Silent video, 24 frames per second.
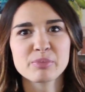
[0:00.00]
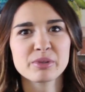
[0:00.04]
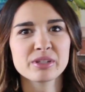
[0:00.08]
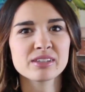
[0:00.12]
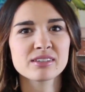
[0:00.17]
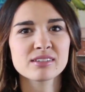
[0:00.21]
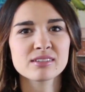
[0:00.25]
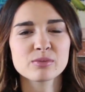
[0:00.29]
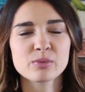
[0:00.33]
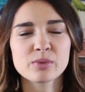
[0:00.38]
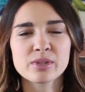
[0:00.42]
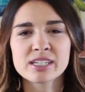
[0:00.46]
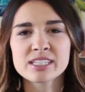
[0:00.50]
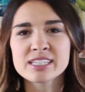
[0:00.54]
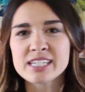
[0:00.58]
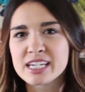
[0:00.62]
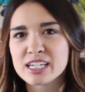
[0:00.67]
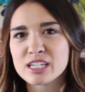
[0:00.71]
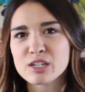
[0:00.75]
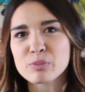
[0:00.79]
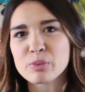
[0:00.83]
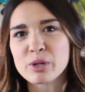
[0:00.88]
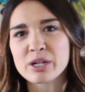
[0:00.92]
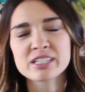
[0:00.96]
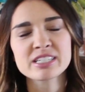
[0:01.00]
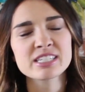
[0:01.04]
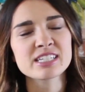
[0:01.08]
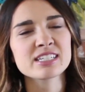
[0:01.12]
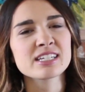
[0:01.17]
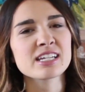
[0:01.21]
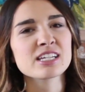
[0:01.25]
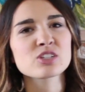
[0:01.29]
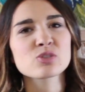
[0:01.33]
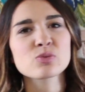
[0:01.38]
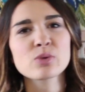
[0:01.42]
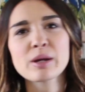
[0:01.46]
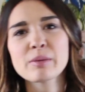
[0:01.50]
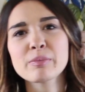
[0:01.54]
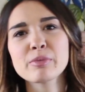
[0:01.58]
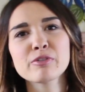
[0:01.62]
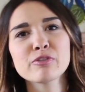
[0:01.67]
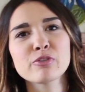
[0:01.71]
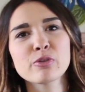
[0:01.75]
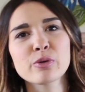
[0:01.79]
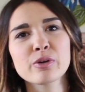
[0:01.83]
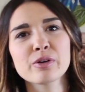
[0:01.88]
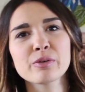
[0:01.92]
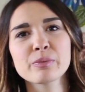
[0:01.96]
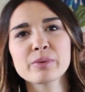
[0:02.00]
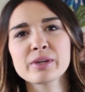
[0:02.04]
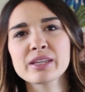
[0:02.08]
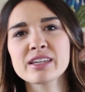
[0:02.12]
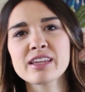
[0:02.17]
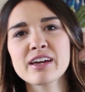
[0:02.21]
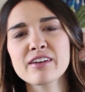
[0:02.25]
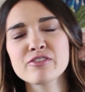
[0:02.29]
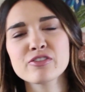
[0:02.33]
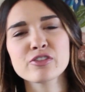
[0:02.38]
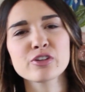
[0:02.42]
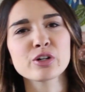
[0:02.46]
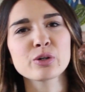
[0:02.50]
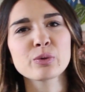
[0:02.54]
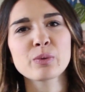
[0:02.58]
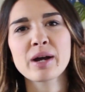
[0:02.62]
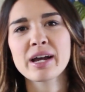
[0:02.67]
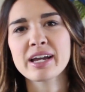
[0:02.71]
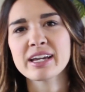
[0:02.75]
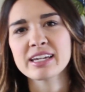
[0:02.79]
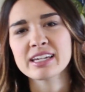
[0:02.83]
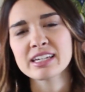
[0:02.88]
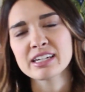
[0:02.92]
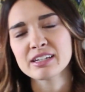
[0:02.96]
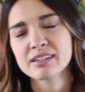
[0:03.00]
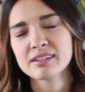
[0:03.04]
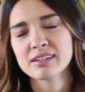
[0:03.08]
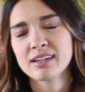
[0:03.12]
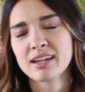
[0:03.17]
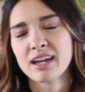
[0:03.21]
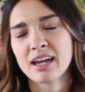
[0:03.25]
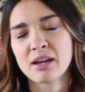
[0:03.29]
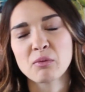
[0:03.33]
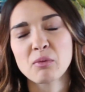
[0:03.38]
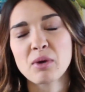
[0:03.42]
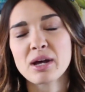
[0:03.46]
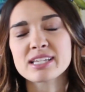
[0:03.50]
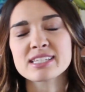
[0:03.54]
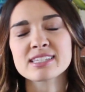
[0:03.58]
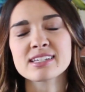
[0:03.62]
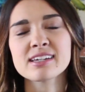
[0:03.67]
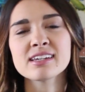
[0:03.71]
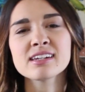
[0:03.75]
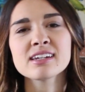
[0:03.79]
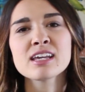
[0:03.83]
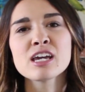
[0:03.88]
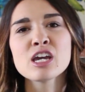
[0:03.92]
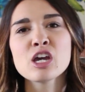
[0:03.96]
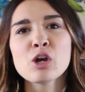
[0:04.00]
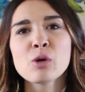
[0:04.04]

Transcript: but we had taken a pregnancy test right before we left for Hawaii, and I wasn't.